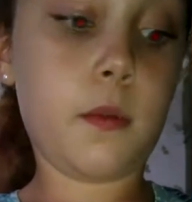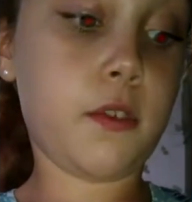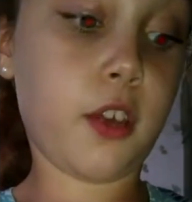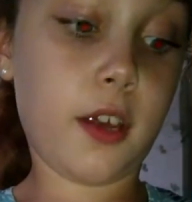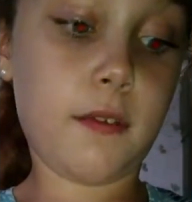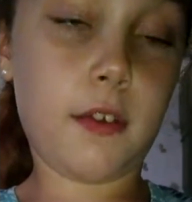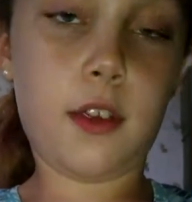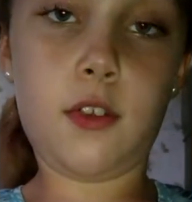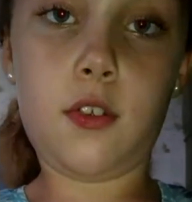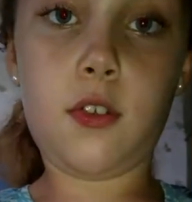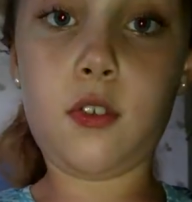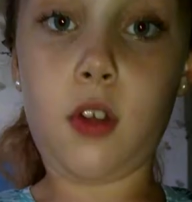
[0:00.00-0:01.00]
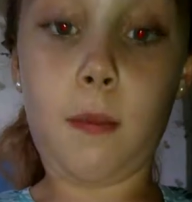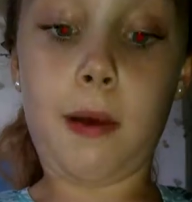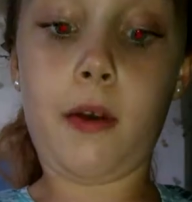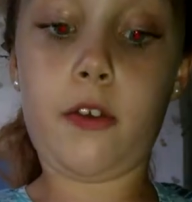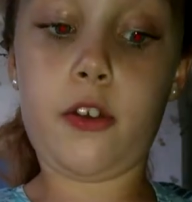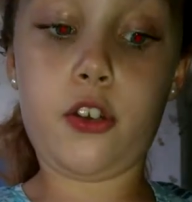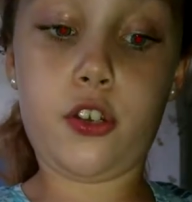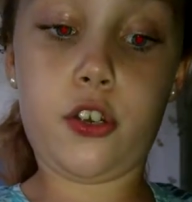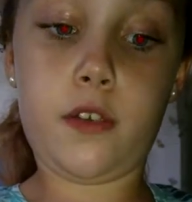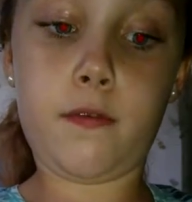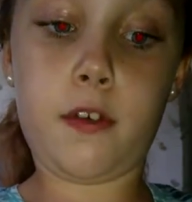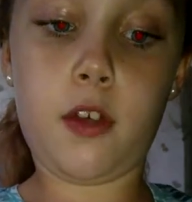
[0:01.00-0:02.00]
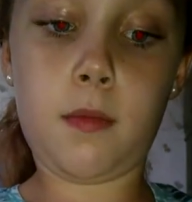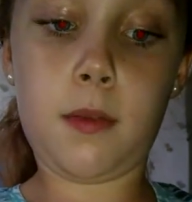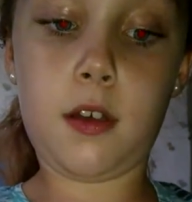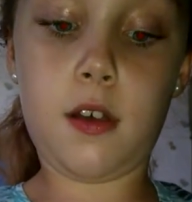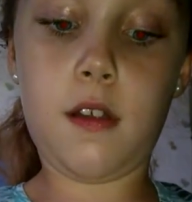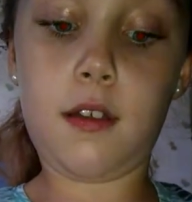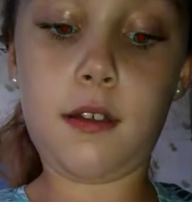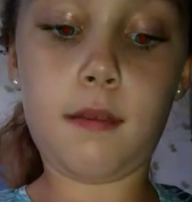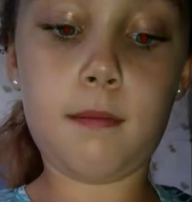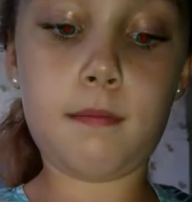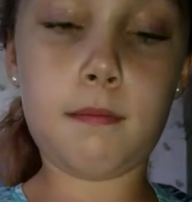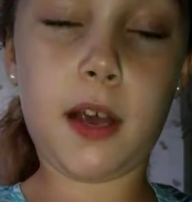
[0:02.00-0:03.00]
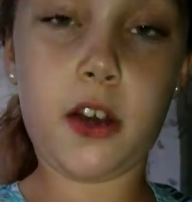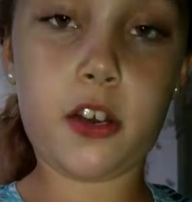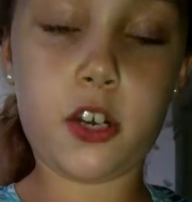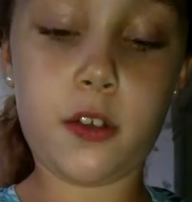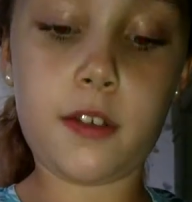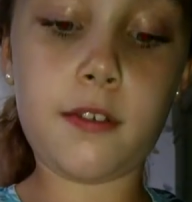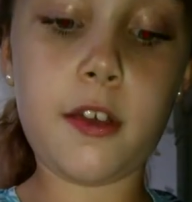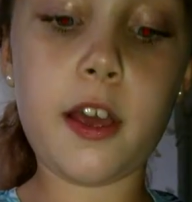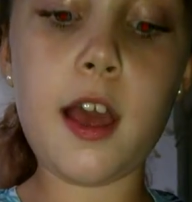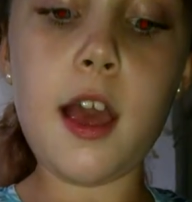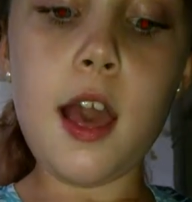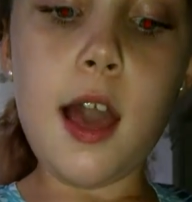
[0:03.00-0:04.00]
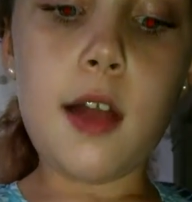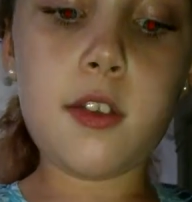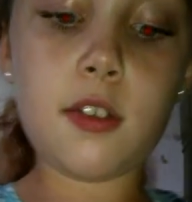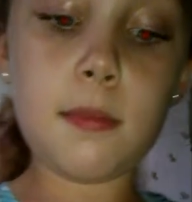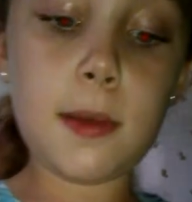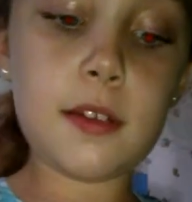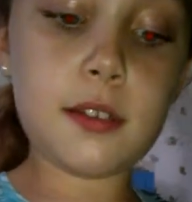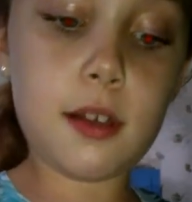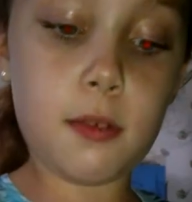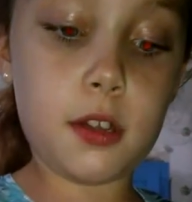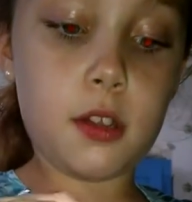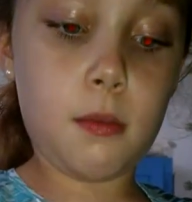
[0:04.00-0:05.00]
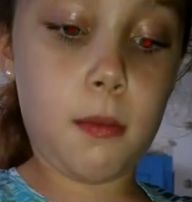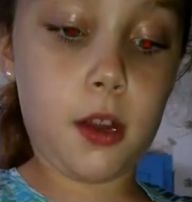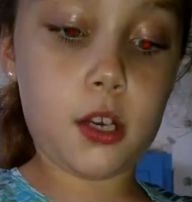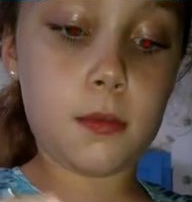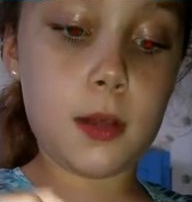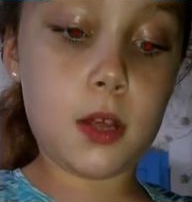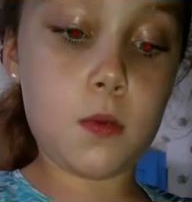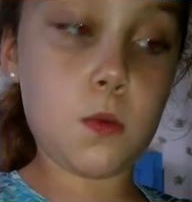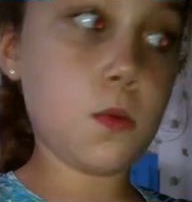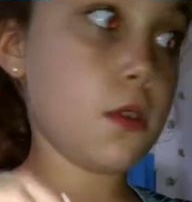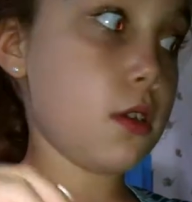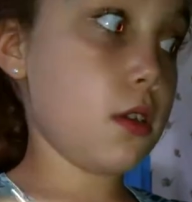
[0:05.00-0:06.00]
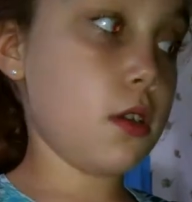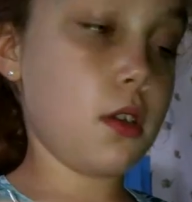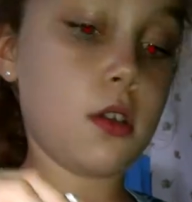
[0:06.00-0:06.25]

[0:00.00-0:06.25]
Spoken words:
Sorry if you just saw powdered sugar flowing because powdered sugar is flowing. And just mix that with the marshmallows.